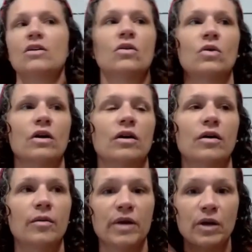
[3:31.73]

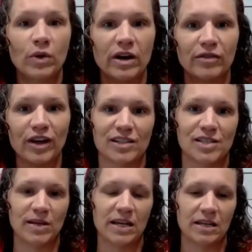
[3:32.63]
or been aware of God
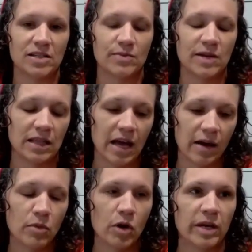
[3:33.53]
speaking to me in
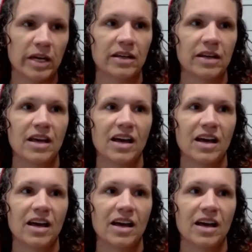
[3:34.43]
that moment.